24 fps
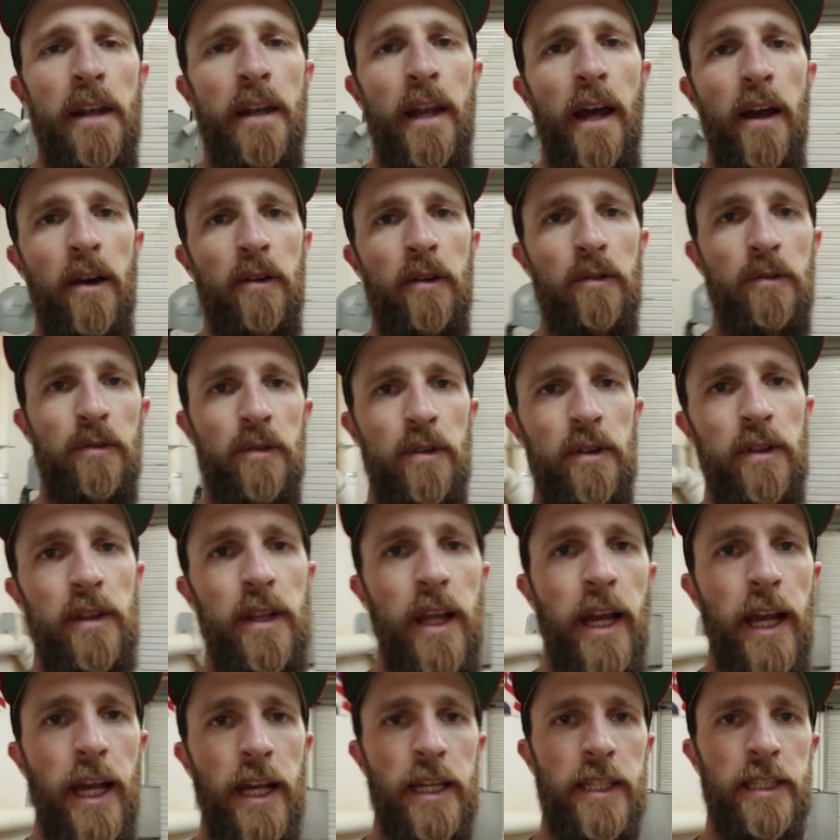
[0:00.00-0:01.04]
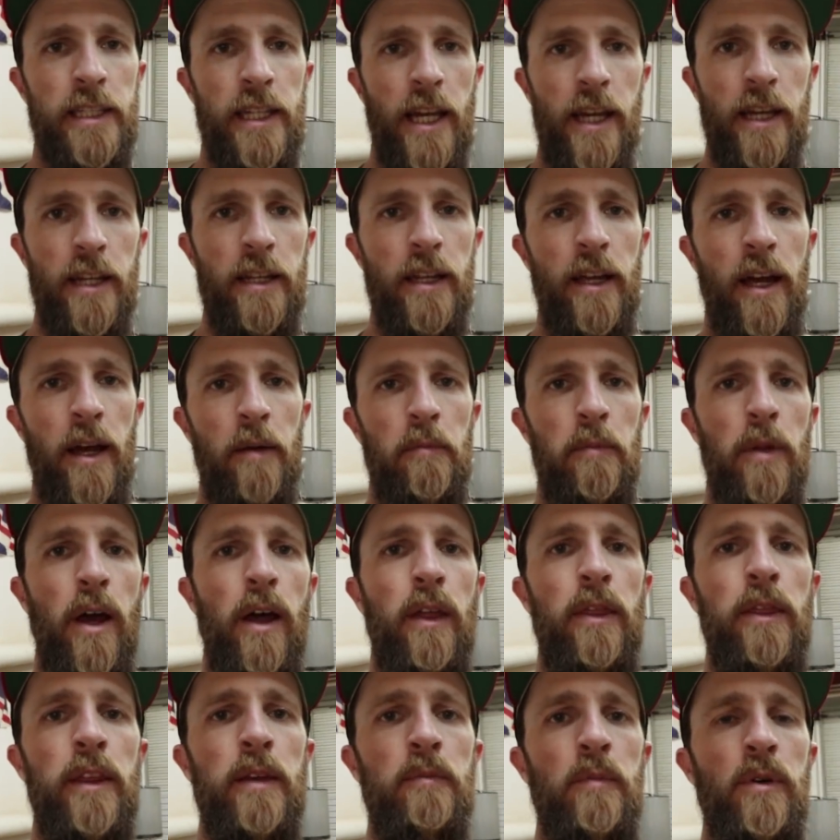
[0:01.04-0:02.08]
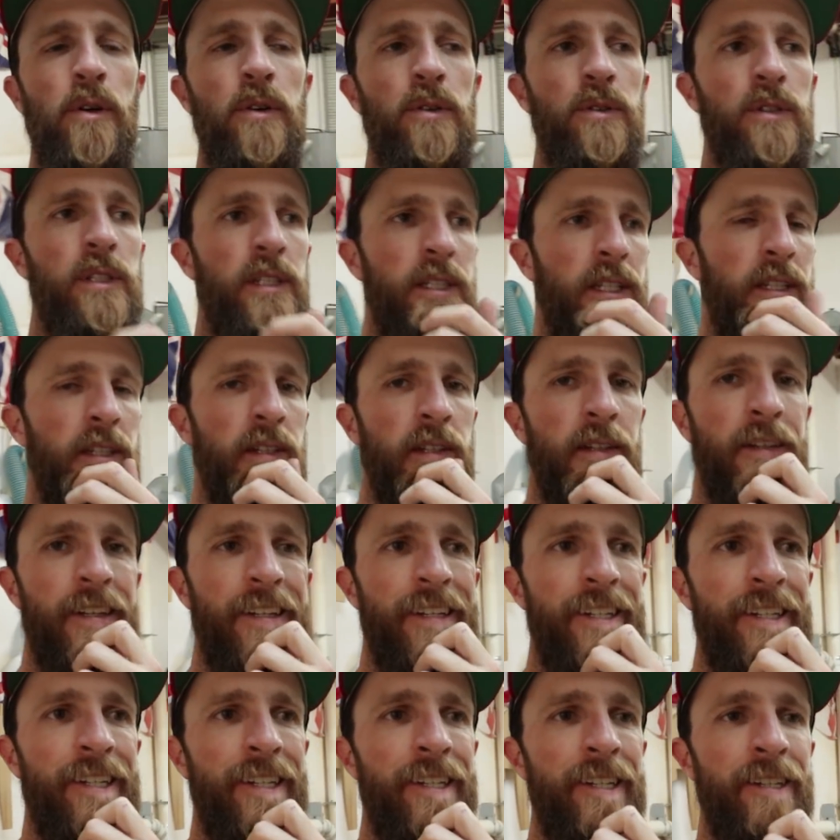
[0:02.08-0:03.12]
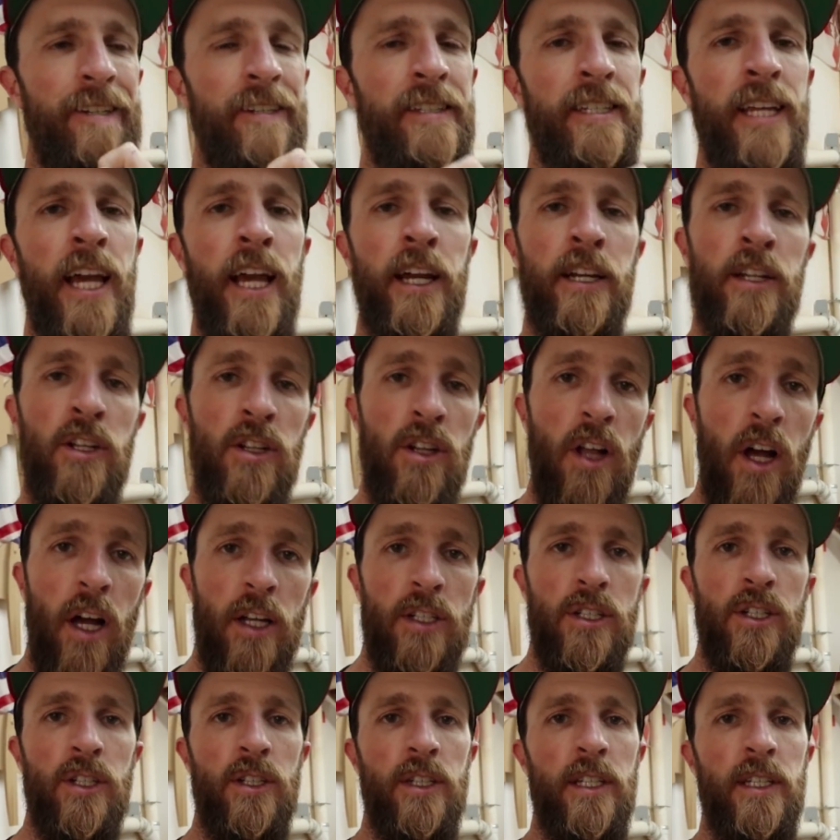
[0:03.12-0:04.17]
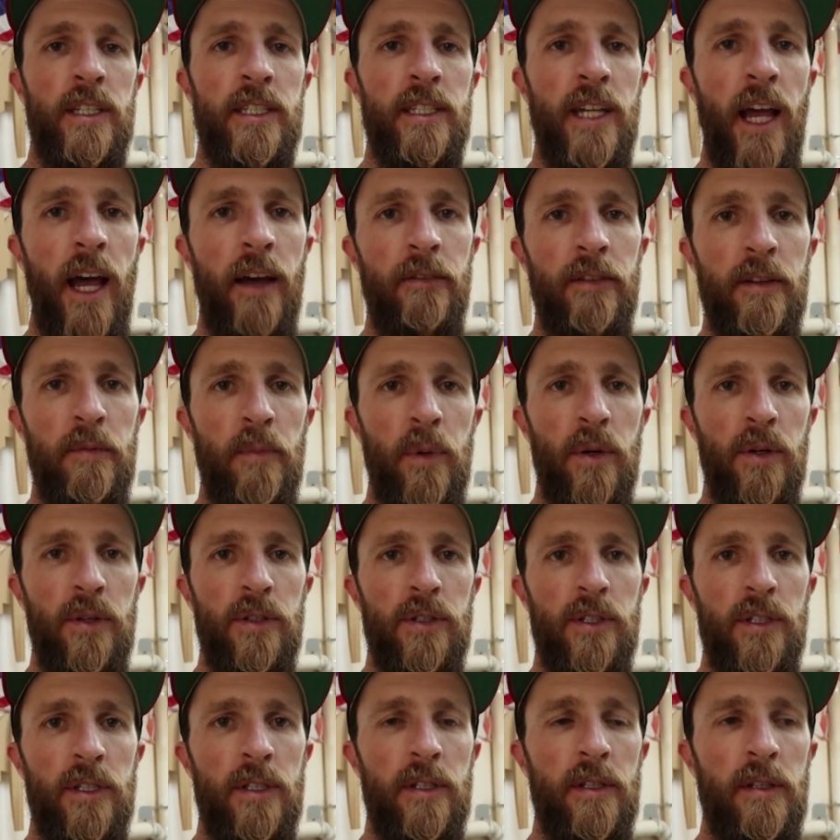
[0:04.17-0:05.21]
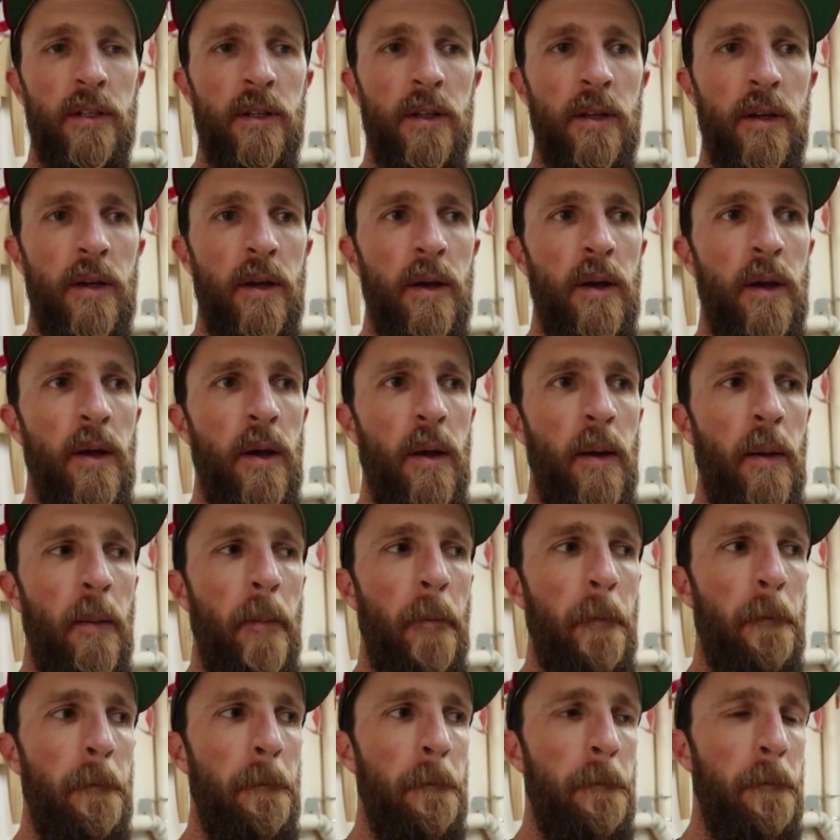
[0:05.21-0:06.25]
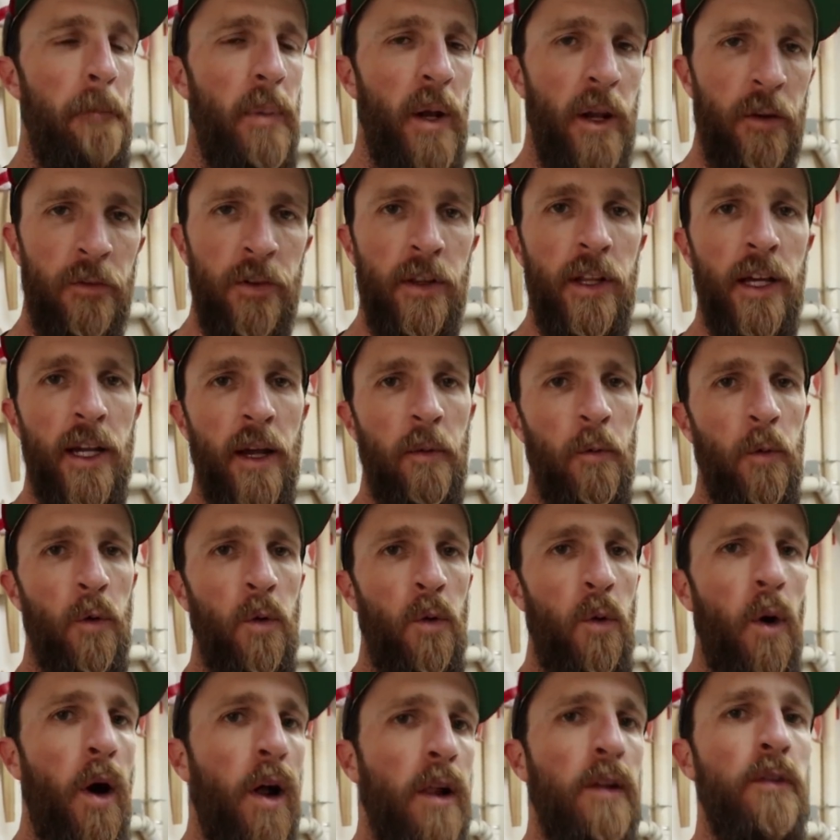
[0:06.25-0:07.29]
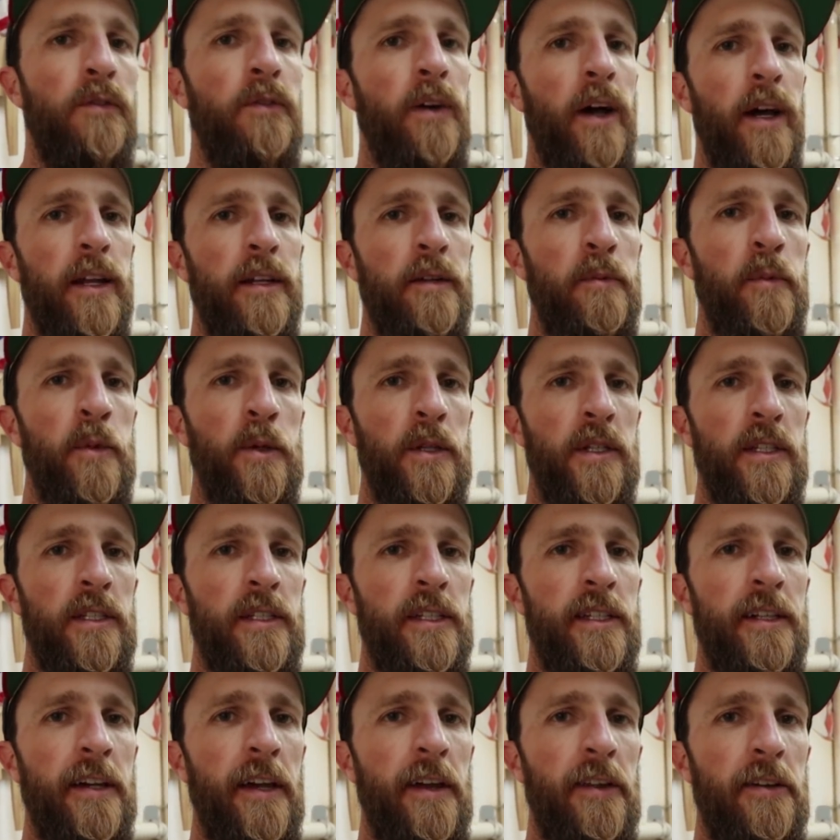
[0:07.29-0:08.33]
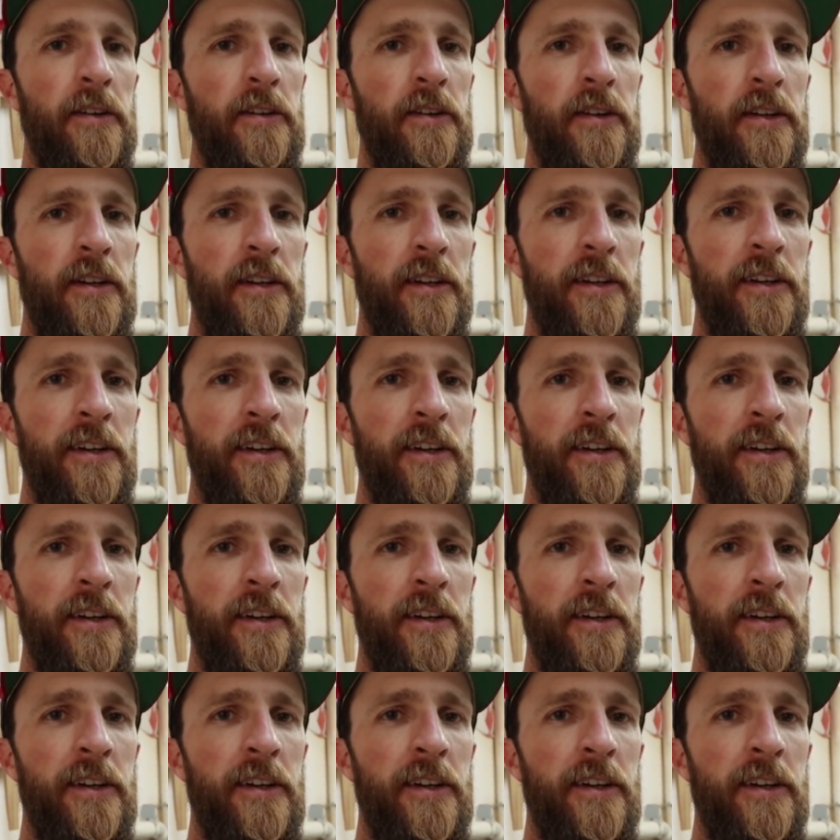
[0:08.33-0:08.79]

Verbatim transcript: Now, like I said, I'm not the most technologically savvy person but I feel like I'm qualified to put this together.